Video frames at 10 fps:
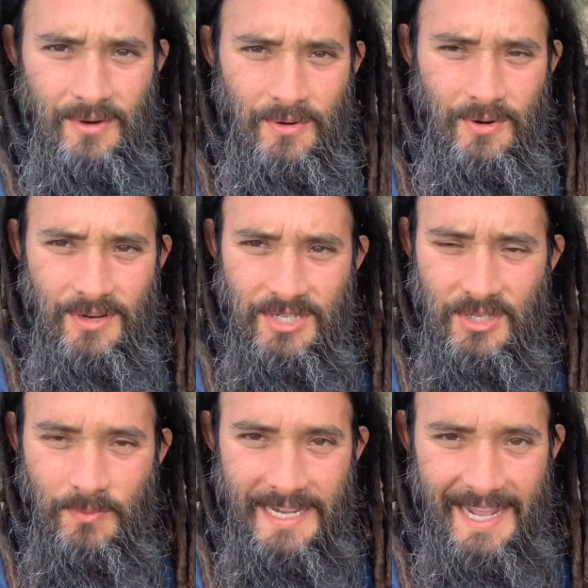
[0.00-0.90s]
or
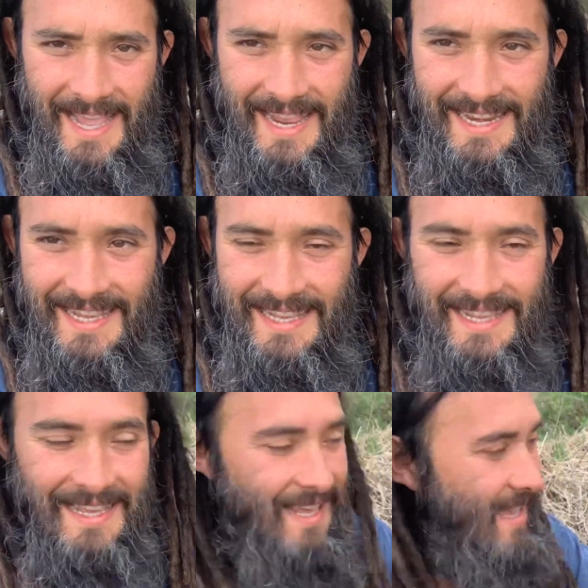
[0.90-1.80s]
Sweet Annie.
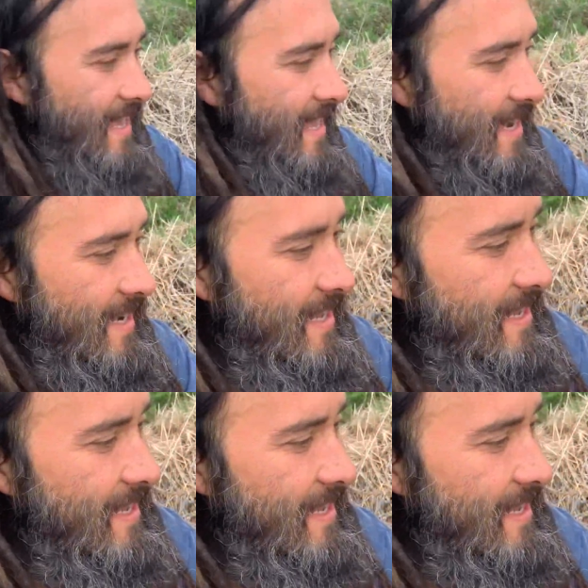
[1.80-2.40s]
And